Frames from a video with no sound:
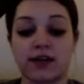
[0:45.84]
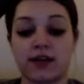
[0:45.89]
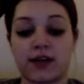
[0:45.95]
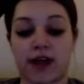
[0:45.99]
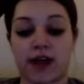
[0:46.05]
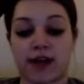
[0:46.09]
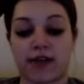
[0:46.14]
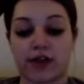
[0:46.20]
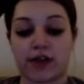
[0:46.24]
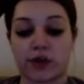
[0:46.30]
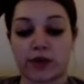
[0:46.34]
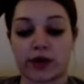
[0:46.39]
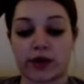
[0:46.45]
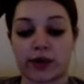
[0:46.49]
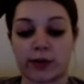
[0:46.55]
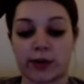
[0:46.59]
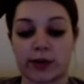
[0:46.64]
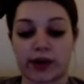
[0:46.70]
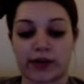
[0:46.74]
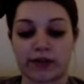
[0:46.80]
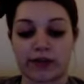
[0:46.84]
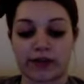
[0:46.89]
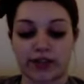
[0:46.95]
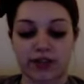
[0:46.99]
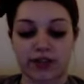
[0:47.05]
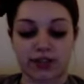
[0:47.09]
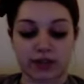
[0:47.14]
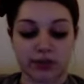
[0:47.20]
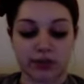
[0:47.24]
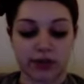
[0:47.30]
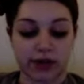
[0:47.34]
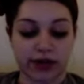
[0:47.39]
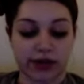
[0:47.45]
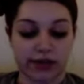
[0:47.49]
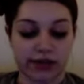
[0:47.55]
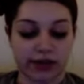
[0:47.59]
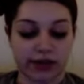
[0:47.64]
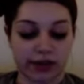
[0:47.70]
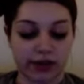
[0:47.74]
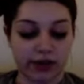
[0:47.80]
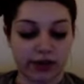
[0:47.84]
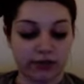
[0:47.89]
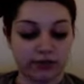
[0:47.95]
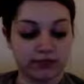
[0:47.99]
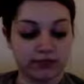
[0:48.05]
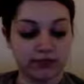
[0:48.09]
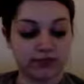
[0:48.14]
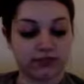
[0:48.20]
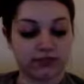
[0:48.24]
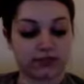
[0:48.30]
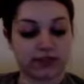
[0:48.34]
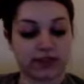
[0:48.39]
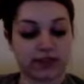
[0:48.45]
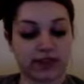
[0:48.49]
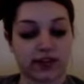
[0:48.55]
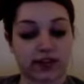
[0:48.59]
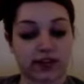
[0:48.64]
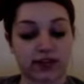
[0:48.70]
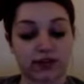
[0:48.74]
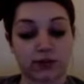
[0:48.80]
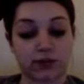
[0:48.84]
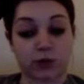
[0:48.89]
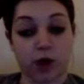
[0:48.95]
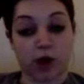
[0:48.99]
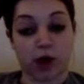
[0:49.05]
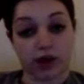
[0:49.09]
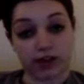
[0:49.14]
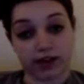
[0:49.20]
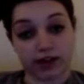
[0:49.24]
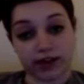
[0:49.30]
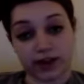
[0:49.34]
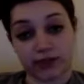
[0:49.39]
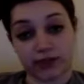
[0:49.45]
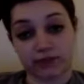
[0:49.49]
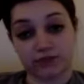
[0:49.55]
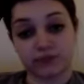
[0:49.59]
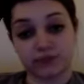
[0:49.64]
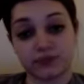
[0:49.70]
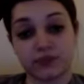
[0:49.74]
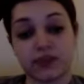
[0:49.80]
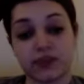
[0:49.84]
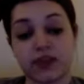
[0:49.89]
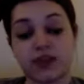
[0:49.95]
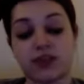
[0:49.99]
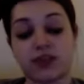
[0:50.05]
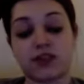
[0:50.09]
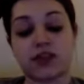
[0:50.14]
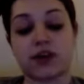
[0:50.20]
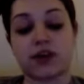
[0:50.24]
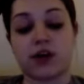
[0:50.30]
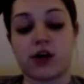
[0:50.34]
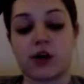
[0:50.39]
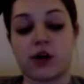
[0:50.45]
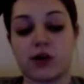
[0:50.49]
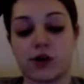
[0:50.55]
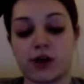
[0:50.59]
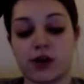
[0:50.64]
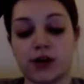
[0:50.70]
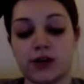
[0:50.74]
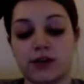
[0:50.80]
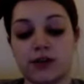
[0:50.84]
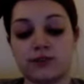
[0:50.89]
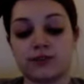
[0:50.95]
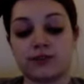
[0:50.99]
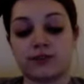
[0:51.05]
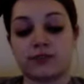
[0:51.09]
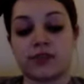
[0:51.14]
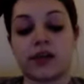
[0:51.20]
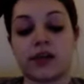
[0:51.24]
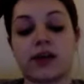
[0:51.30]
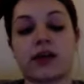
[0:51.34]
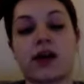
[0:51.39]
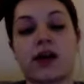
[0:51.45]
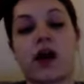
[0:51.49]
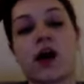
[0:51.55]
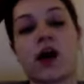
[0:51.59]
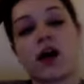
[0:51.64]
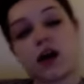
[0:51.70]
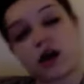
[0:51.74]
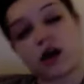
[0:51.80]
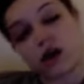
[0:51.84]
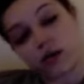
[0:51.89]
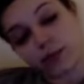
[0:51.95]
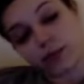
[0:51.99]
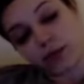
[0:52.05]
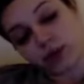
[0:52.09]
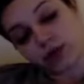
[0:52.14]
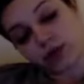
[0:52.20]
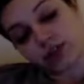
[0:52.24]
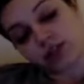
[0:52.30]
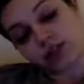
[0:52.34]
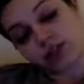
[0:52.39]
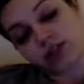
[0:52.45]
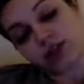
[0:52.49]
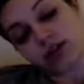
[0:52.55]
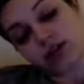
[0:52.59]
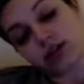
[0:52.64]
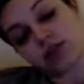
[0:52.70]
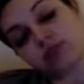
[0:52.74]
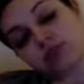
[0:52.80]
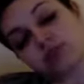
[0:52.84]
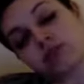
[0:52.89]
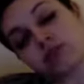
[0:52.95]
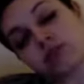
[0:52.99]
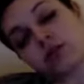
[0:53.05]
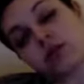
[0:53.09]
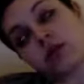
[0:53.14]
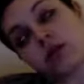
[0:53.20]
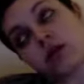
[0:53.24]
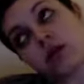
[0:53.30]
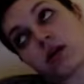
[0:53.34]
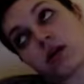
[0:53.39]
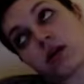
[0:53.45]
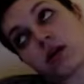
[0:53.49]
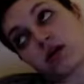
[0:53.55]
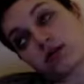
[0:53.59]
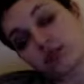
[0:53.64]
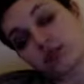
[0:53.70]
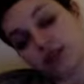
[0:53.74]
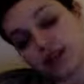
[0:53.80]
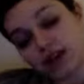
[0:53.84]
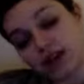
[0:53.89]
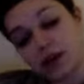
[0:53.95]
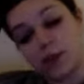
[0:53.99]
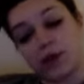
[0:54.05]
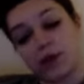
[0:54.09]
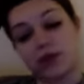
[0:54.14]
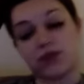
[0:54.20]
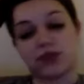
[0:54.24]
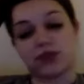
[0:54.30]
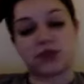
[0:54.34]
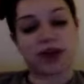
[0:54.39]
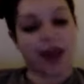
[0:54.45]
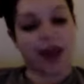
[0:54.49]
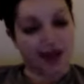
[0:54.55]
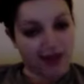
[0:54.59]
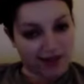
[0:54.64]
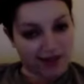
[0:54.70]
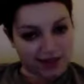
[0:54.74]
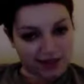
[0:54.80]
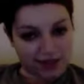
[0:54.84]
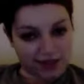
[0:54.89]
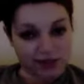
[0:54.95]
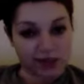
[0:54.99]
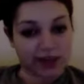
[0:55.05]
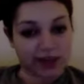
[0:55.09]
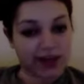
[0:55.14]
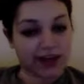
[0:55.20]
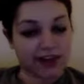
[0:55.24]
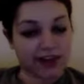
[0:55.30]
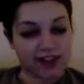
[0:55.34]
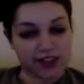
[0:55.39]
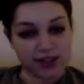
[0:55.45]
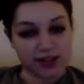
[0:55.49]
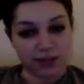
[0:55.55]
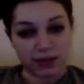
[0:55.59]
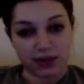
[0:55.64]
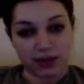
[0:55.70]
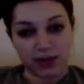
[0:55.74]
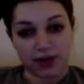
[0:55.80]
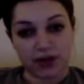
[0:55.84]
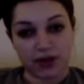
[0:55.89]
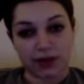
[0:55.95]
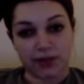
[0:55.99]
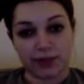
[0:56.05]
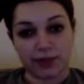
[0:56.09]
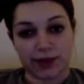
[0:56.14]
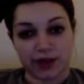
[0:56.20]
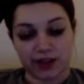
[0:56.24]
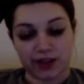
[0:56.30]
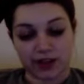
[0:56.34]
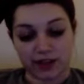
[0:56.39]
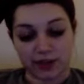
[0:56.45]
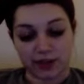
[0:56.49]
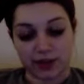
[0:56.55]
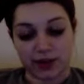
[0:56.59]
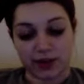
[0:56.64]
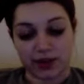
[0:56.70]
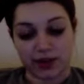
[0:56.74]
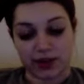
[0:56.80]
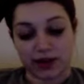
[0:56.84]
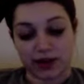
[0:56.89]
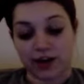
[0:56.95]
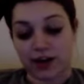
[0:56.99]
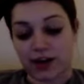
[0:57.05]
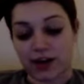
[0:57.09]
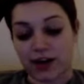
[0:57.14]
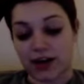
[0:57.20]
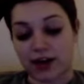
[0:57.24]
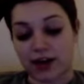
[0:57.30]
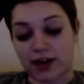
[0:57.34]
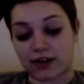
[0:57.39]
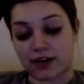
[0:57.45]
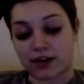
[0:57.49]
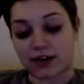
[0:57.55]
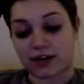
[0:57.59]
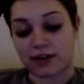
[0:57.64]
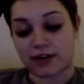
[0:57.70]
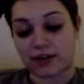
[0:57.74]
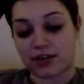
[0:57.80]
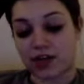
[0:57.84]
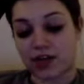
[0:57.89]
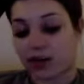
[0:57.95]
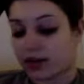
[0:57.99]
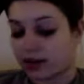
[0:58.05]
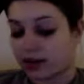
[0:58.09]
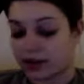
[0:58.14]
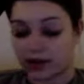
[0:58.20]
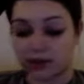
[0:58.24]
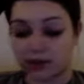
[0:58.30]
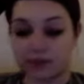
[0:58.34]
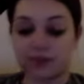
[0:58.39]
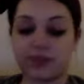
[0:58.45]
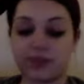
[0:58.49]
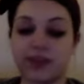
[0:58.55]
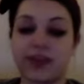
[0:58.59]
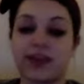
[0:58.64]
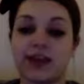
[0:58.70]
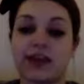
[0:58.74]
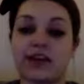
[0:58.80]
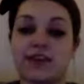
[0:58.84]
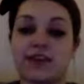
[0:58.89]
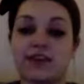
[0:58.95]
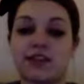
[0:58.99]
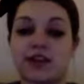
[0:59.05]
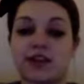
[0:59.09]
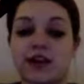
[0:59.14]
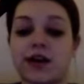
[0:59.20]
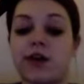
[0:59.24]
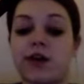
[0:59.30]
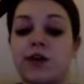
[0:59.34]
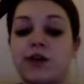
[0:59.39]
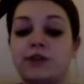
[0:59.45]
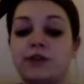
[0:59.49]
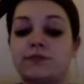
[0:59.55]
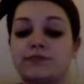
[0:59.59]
have a quick breakfast or whatever, and then walk there. So I got up and I was just like, but it was okay because I was planning on sleeping on the bus on the way there and it was all good. So